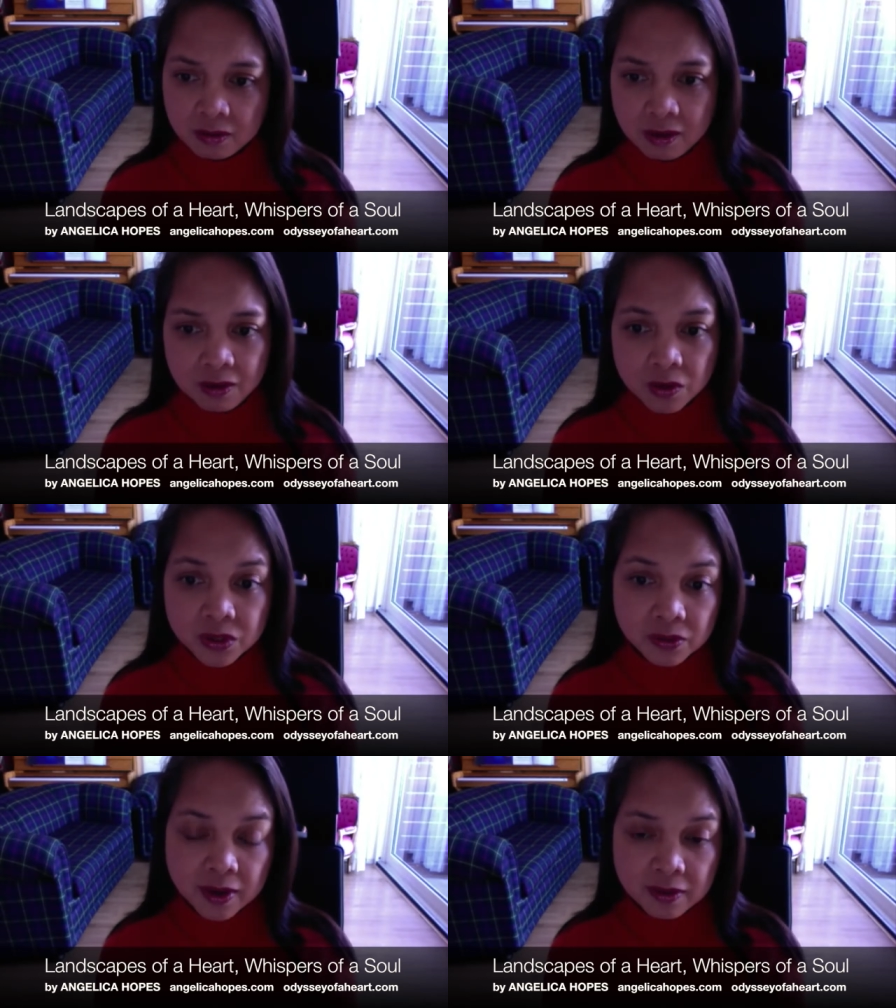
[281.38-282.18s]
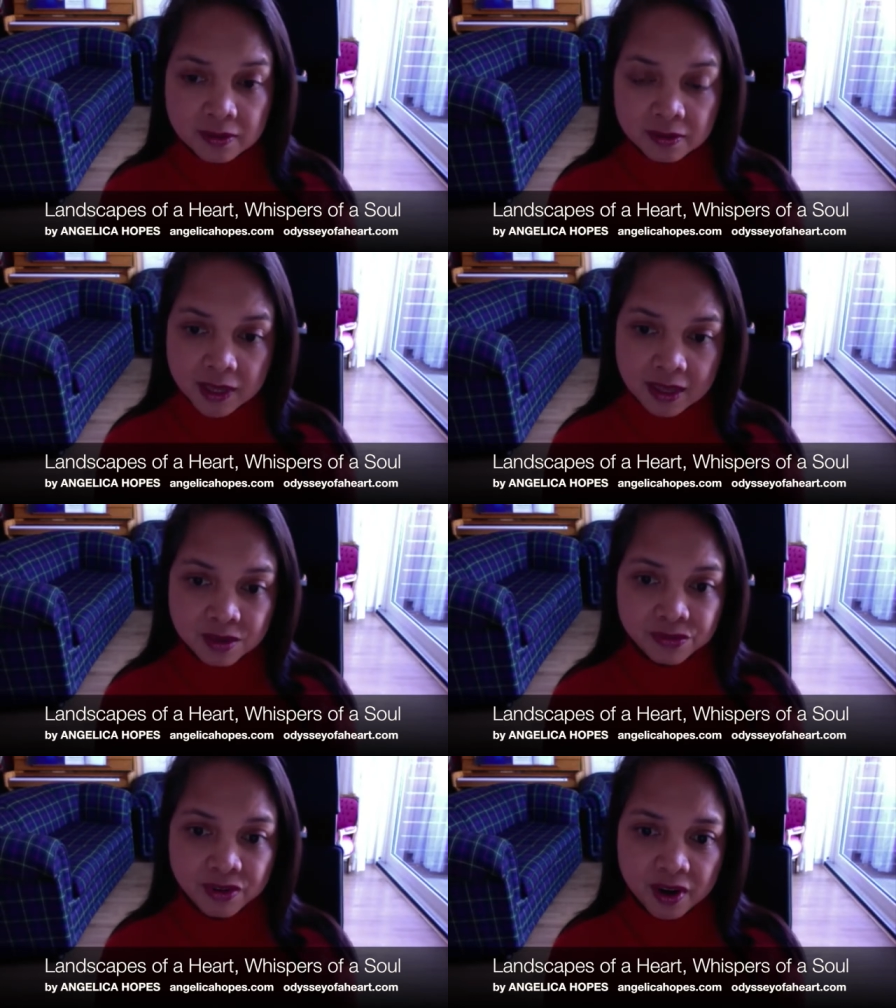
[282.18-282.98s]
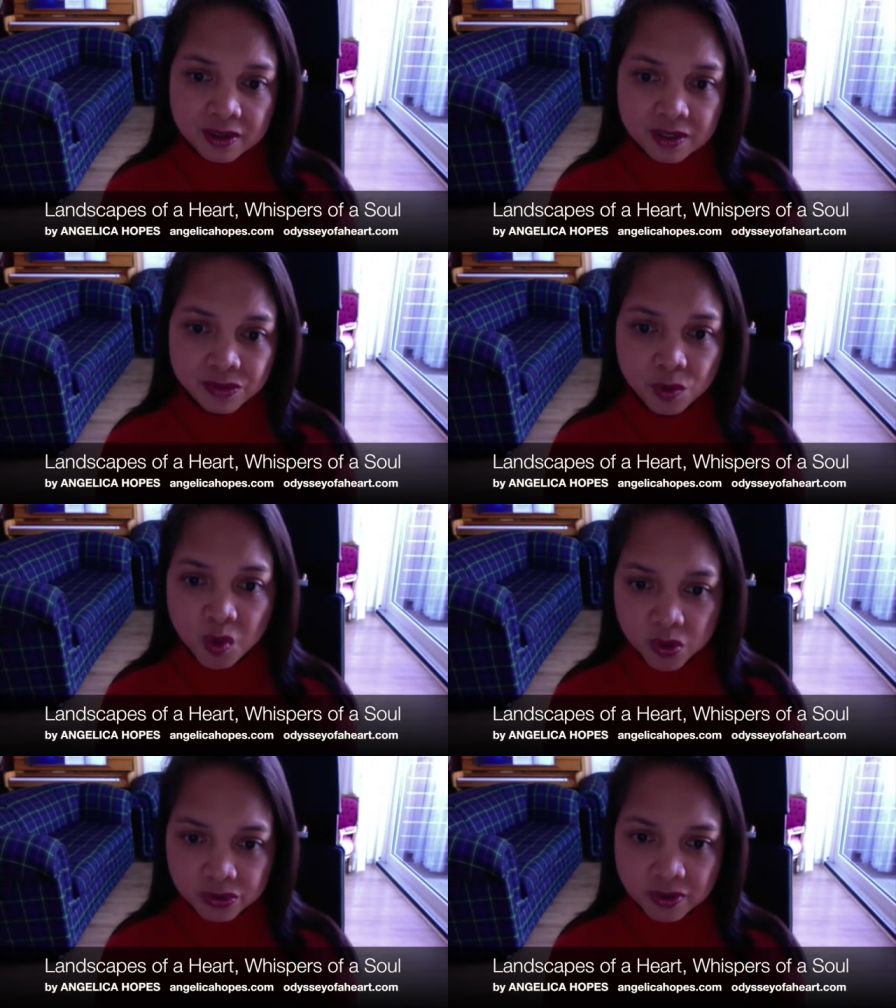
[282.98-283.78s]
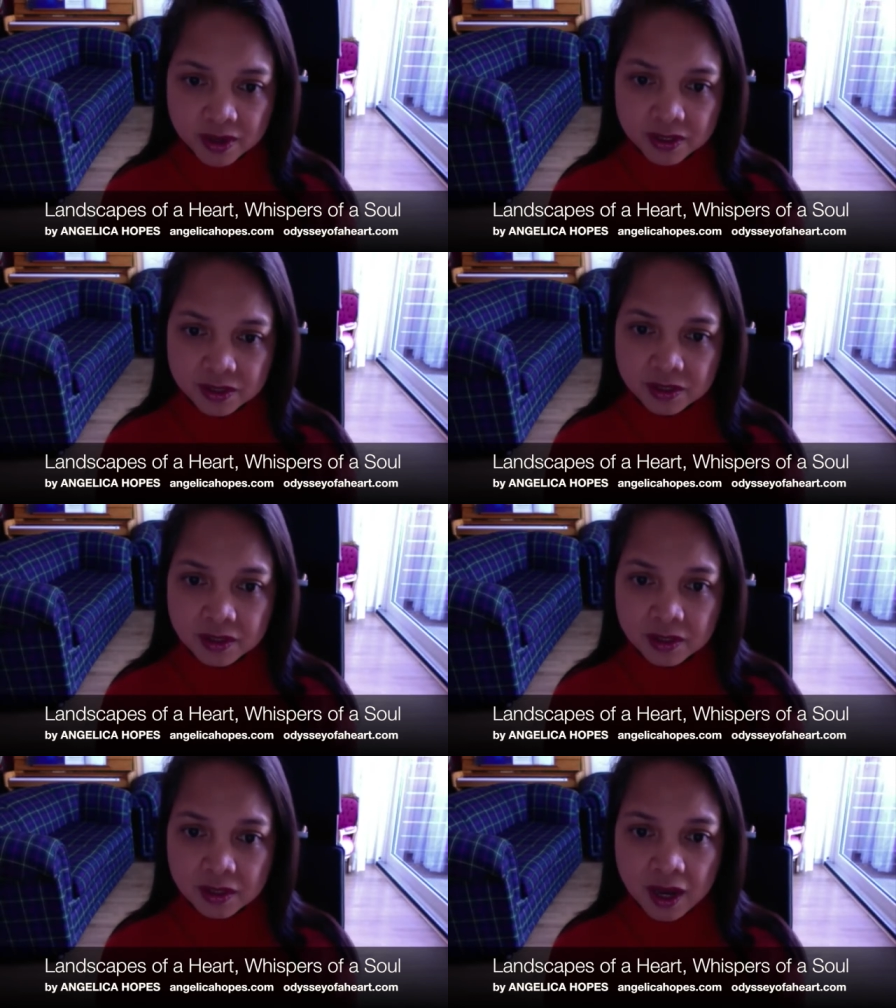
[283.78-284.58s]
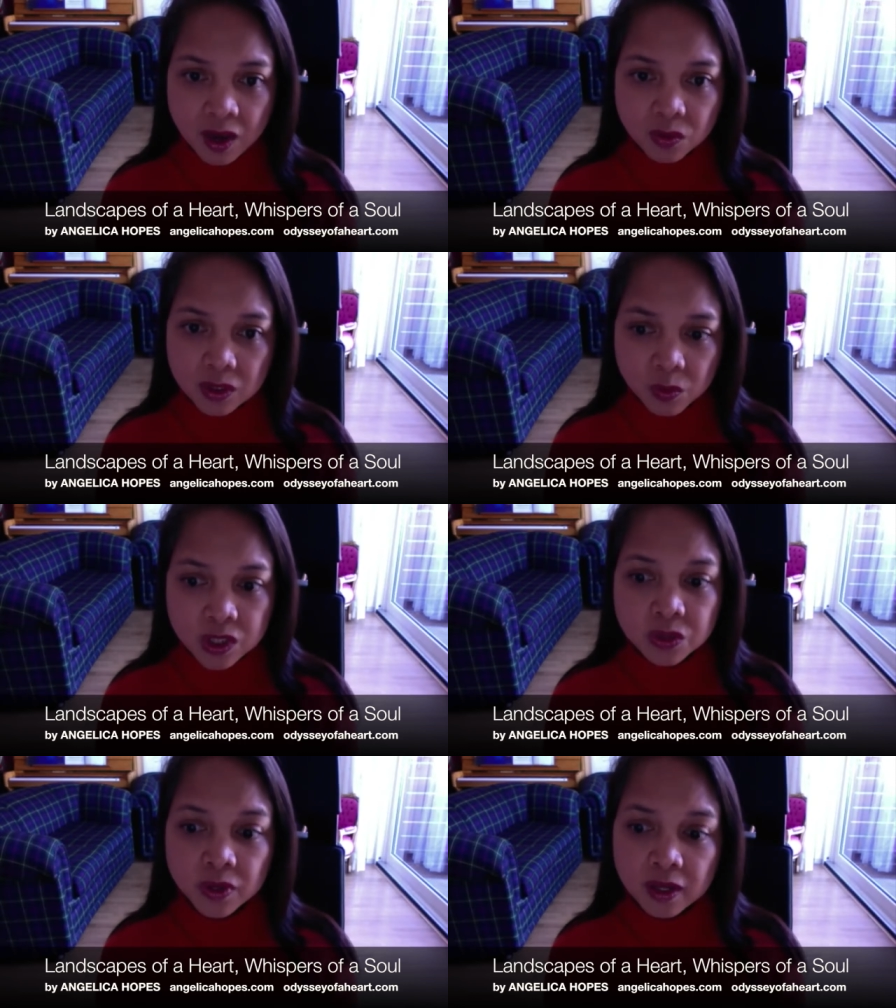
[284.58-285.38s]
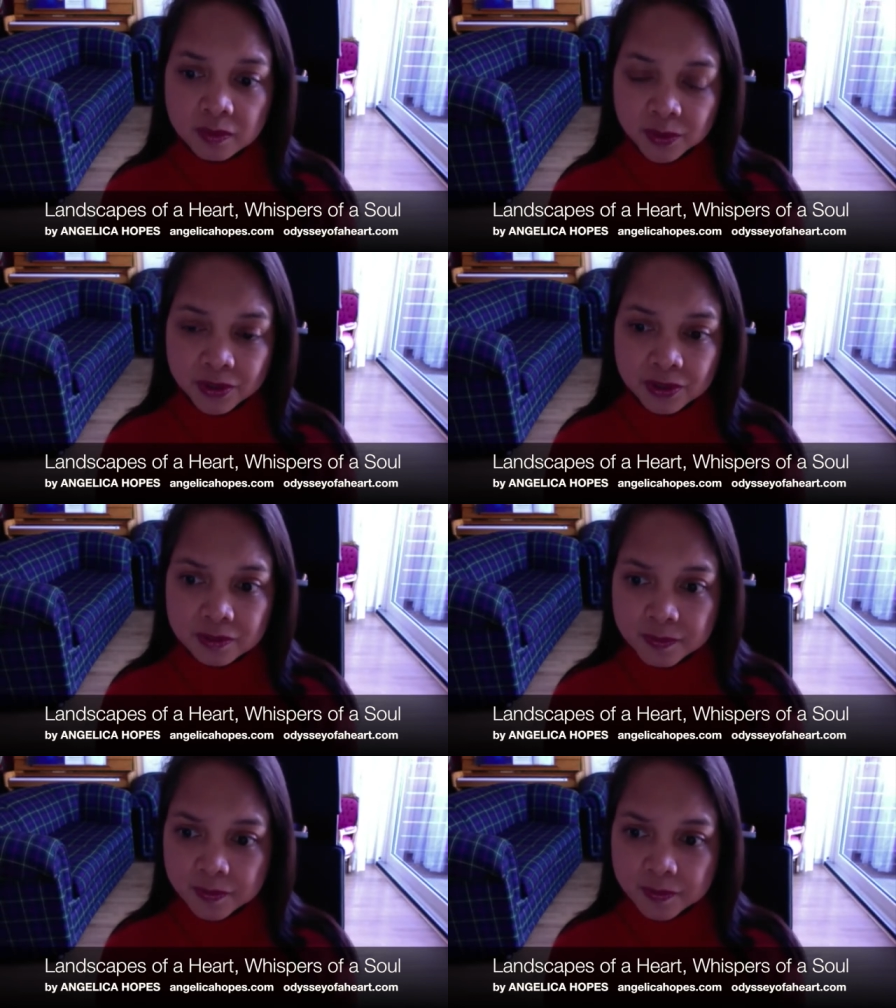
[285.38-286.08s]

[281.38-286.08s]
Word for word: Around 380 francs for both of us. I only wish to help her.